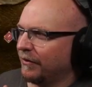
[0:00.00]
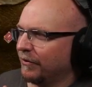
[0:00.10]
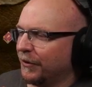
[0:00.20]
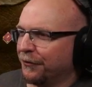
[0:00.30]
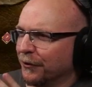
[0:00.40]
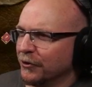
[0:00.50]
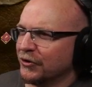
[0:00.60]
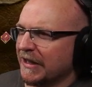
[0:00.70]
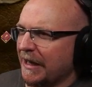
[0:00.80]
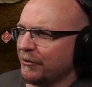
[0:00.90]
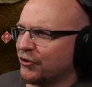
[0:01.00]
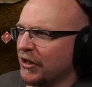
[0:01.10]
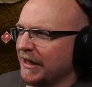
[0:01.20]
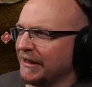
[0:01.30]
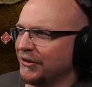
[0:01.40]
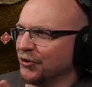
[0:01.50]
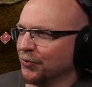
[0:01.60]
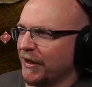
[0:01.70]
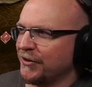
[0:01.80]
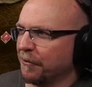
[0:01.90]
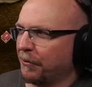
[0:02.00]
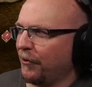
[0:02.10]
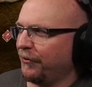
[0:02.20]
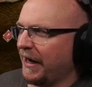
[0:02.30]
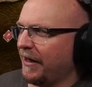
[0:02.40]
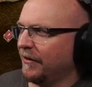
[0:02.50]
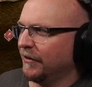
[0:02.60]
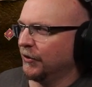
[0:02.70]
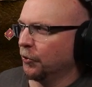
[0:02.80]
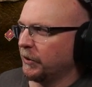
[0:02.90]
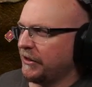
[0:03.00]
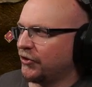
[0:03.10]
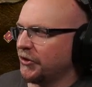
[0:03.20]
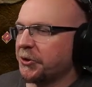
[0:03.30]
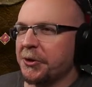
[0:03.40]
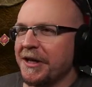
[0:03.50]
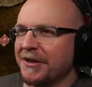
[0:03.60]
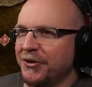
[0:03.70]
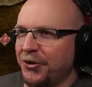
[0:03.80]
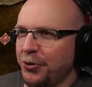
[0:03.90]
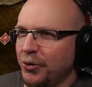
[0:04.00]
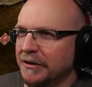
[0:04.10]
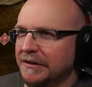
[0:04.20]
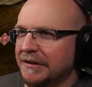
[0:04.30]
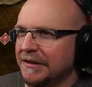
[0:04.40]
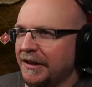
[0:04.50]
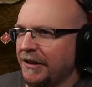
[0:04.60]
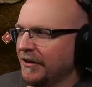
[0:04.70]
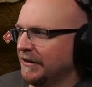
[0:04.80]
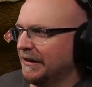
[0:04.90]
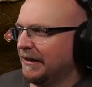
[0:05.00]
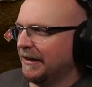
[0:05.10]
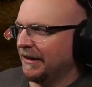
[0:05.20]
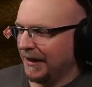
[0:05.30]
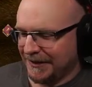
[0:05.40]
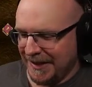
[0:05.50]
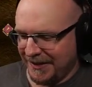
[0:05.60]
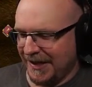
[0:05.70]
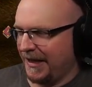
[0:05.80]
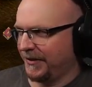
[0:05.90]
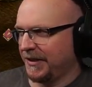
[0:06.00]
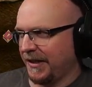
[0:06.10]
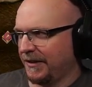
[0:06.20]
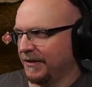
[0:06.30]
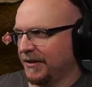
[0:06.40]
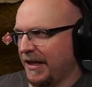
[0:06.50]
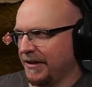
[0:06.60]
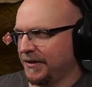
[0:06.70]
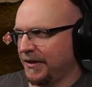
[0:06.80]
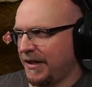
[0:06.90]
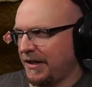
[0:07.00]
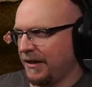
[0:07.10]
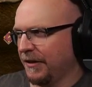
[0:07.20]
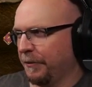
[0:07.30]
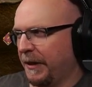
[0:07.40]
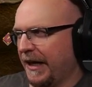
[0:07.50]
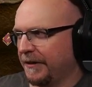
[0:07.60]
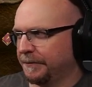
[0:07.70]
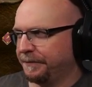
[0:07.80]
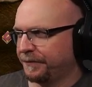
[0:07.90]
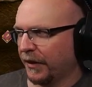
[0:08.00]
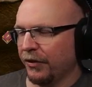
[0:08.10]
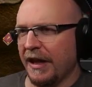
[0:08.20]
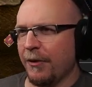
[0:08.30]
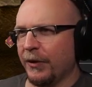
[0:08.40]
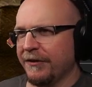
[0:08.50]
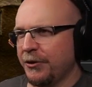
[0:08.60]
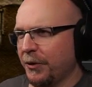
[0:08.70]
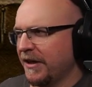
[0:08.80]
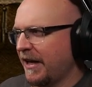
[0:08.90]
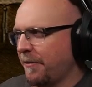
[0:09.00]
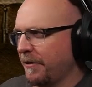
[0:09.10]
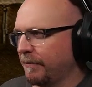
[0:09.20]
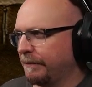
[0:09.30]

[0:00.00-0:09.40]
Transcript: the first thing I would check is your Razor profile. Literally just click new here and say testing, testing the bot, Net, whatever you want to name it.